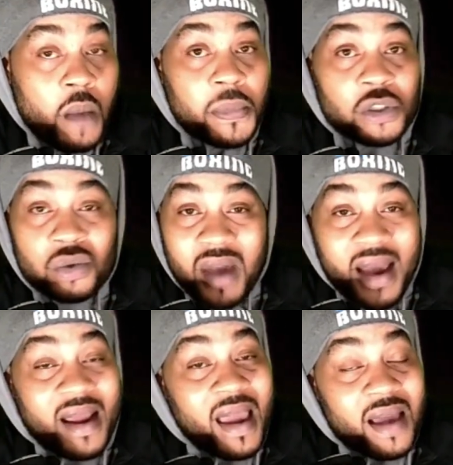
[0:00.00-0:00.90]
But you
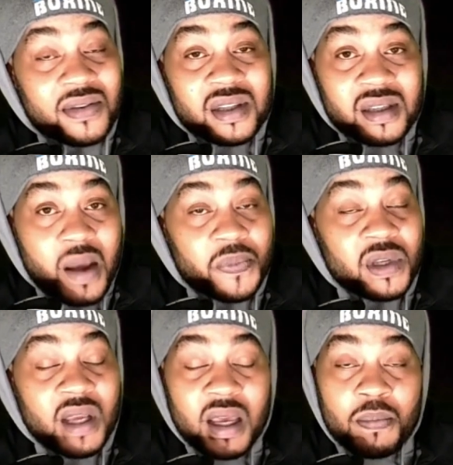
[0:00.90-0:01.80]
got to have
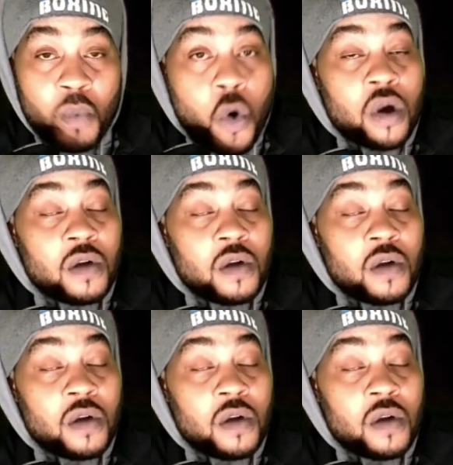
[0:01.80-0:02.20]
something that more